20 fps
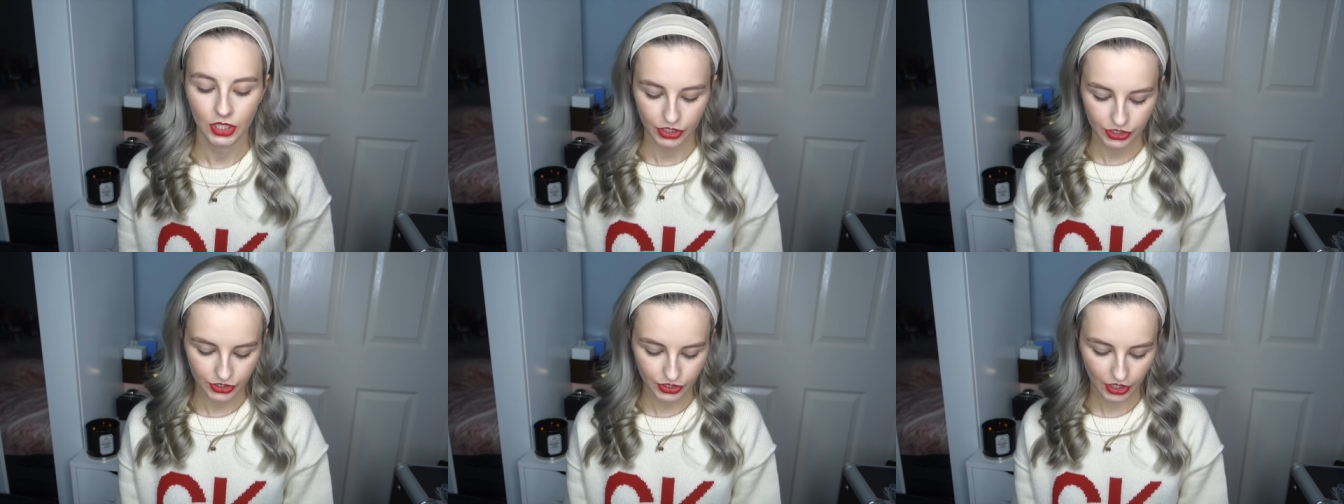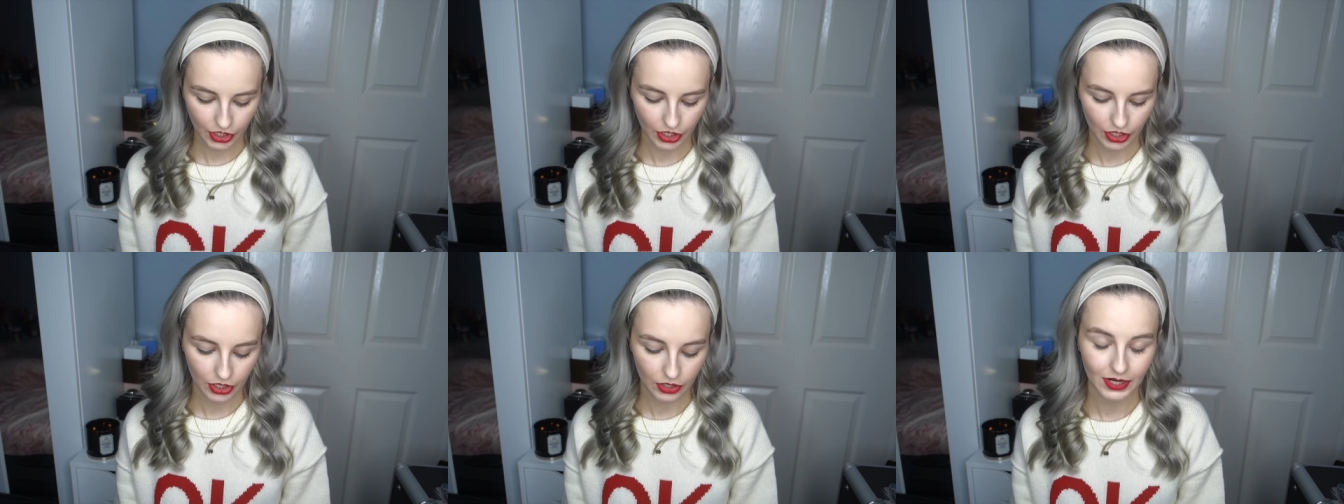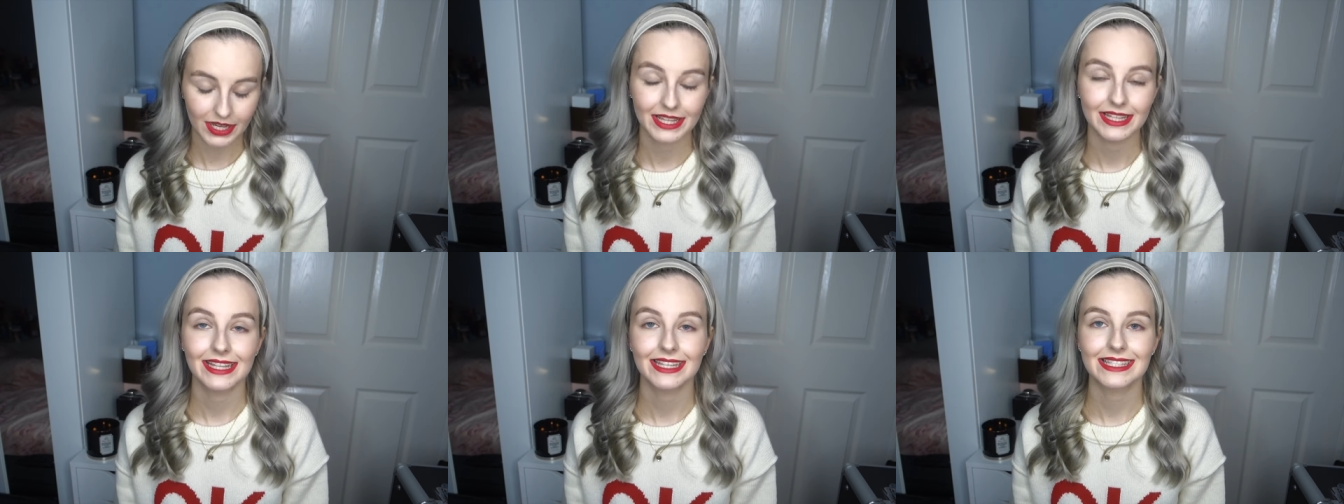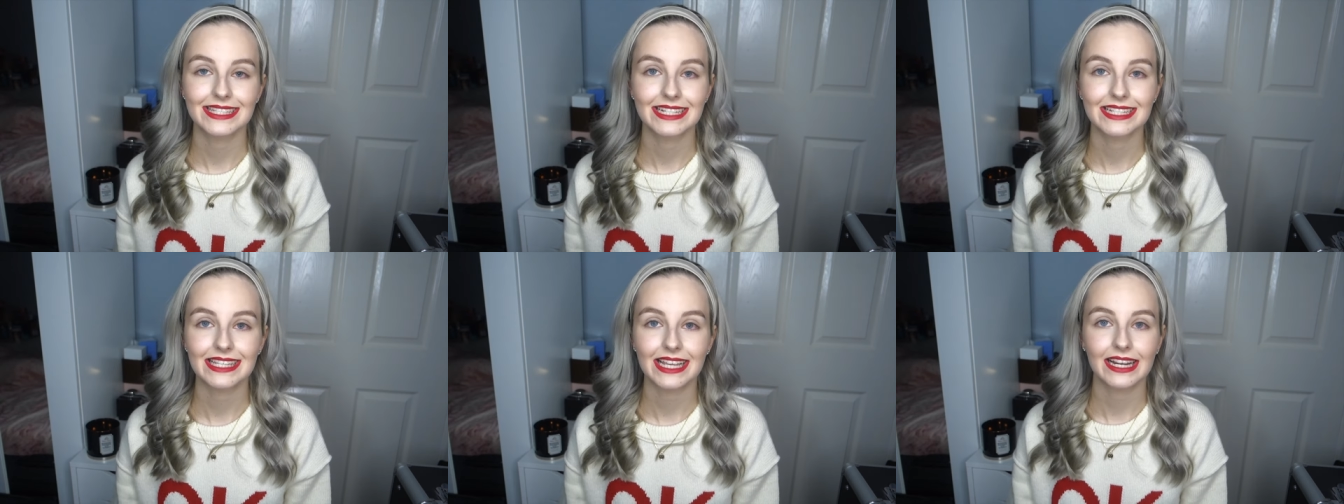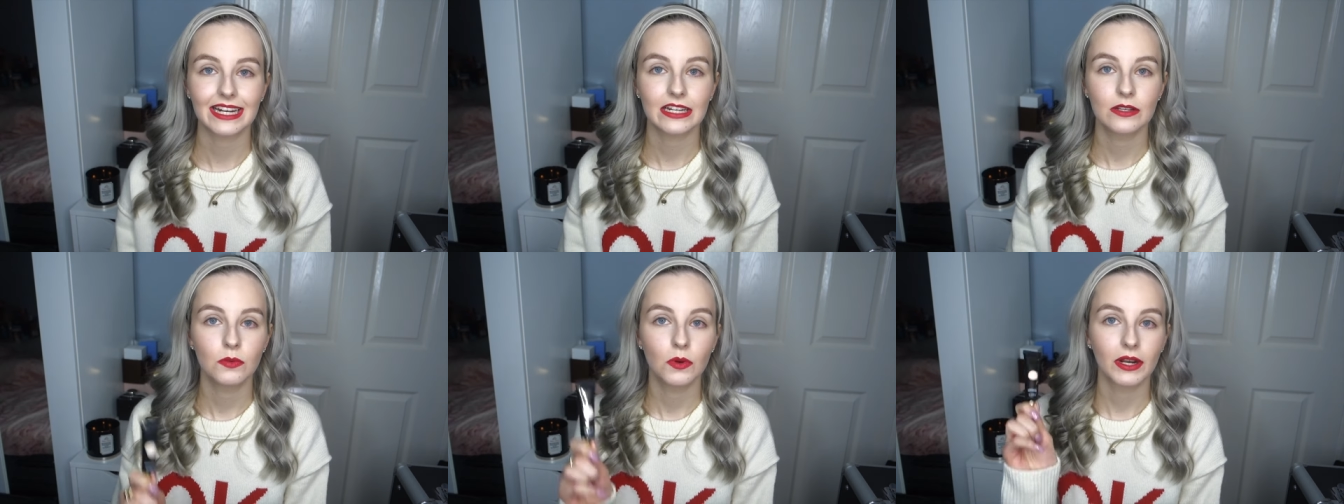So that's
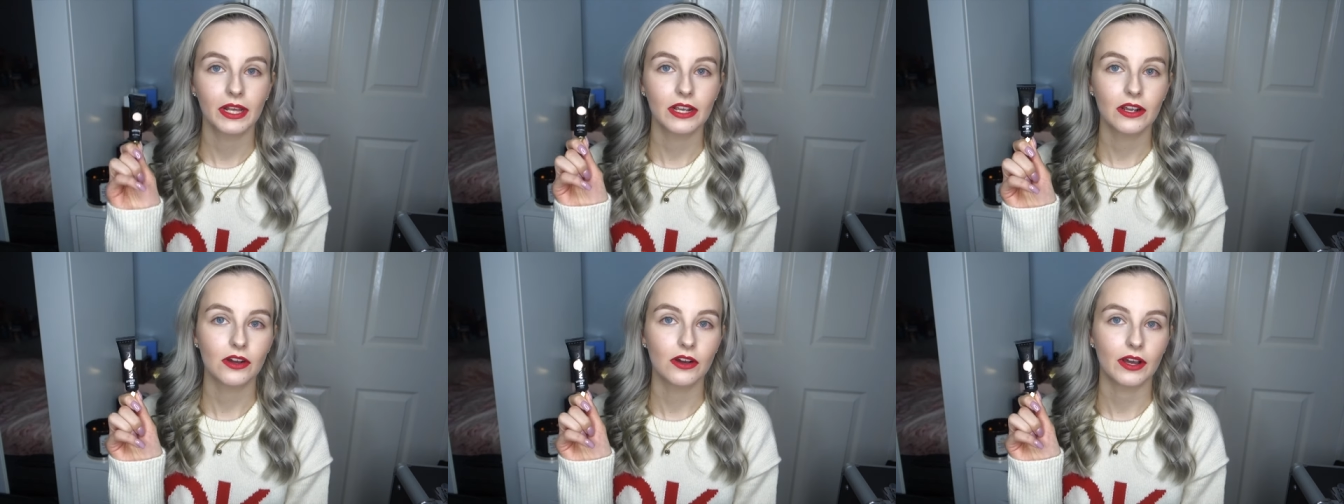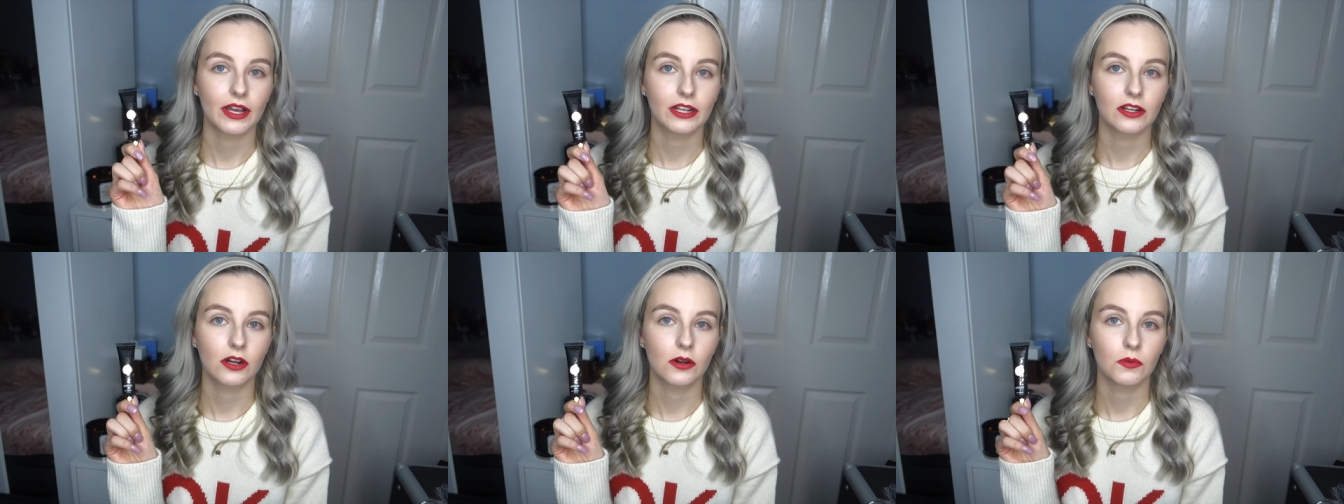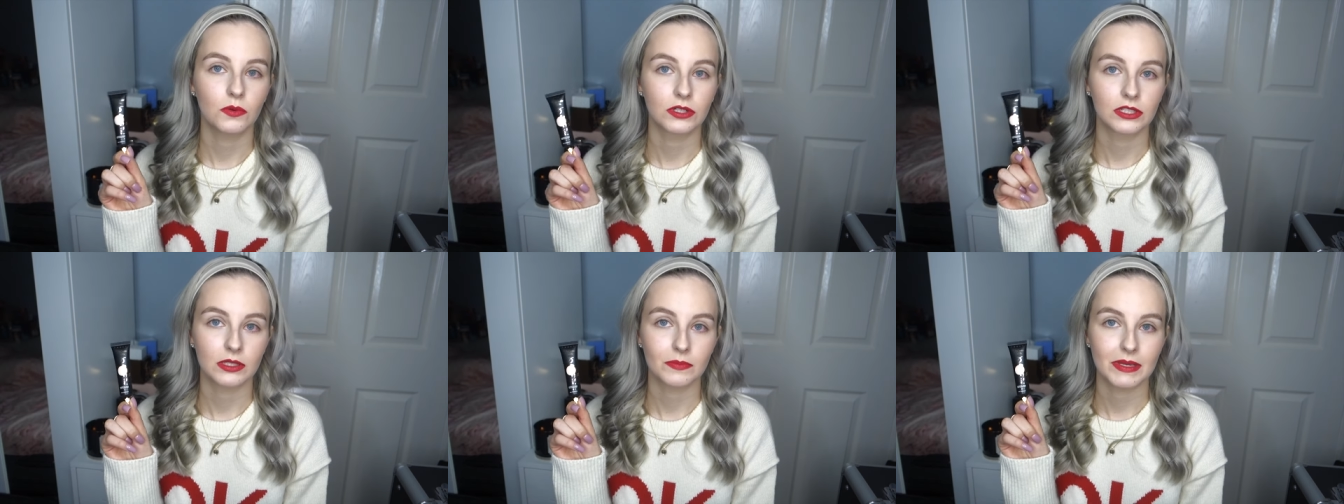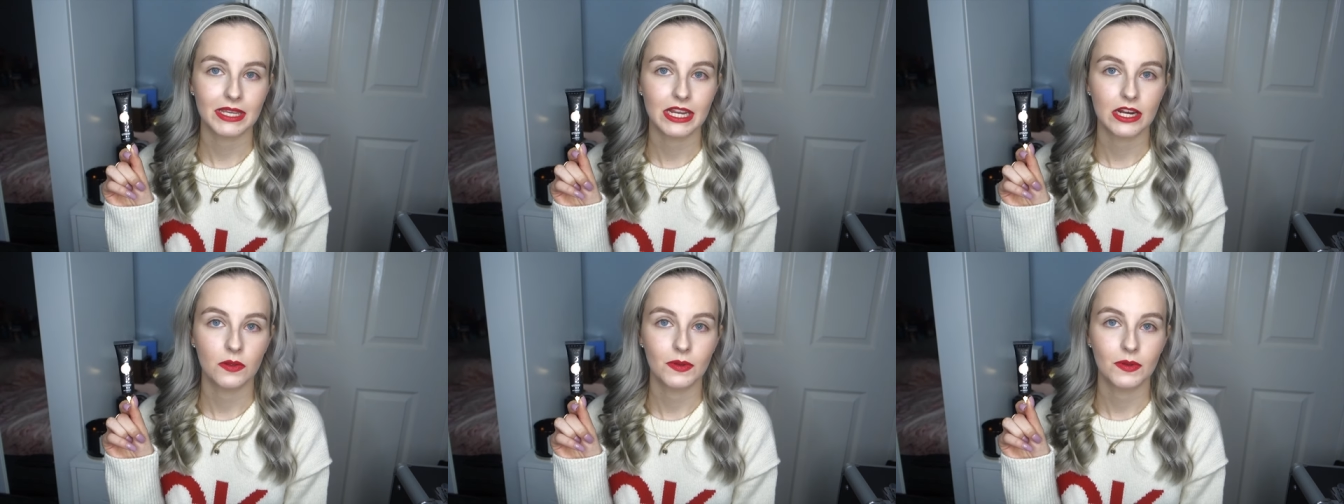exactly what I got. I got one of the P.